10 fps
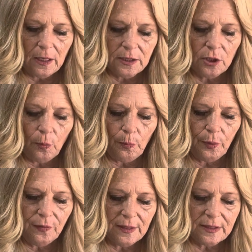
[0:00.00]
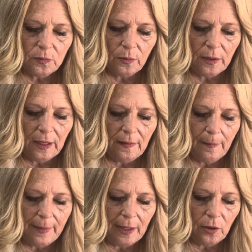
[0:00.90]
So put this one in the
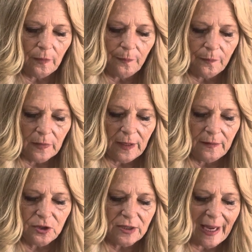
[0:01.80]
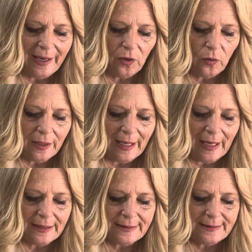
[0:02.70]
middle and just angle it
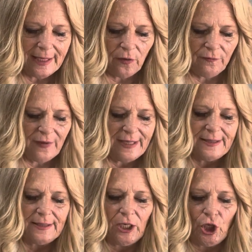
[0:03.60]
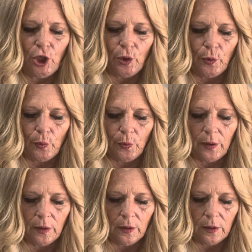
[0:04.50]
kind of down facing you,
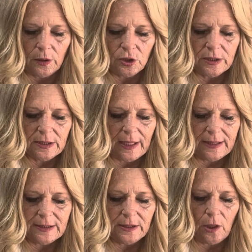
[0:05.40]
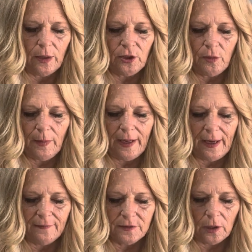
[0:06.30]
just like so. And you may
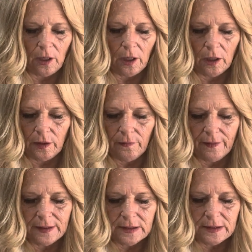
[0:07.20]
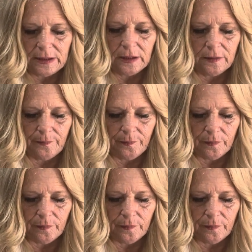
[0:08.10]
have to hot glue this in.